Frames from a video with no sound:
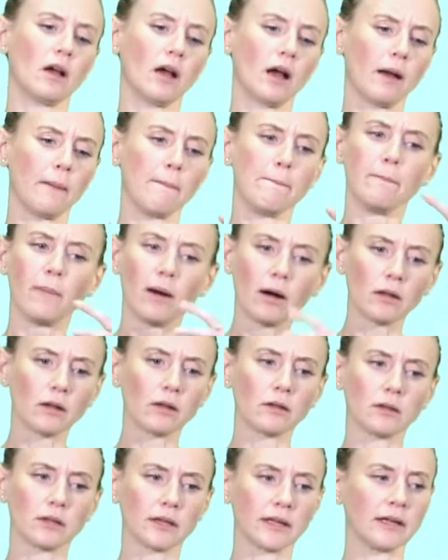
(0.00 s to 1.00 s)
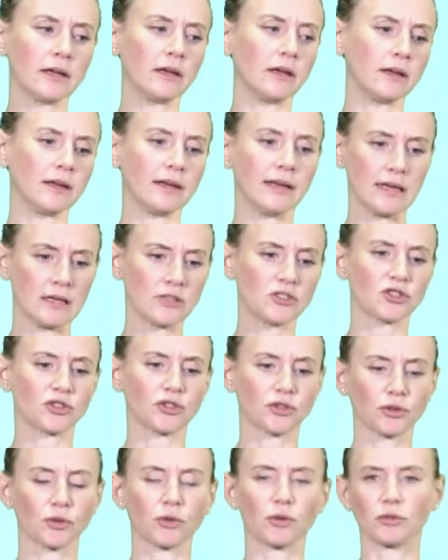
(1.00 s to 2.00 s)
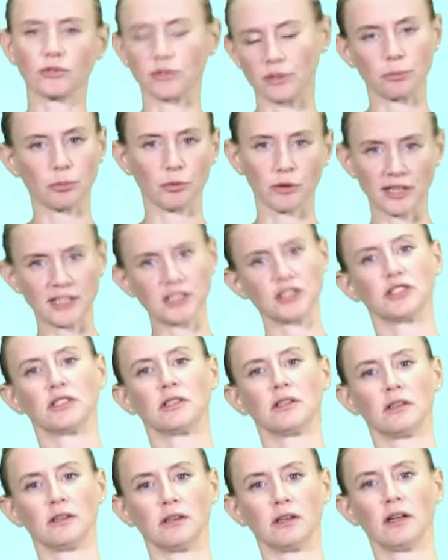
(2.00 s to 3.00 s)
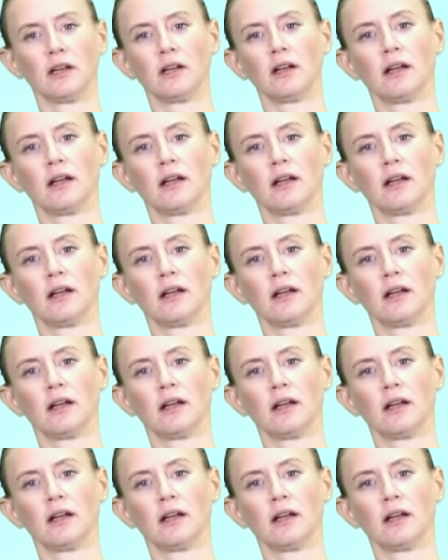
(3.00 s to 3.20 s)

mull in an internal depression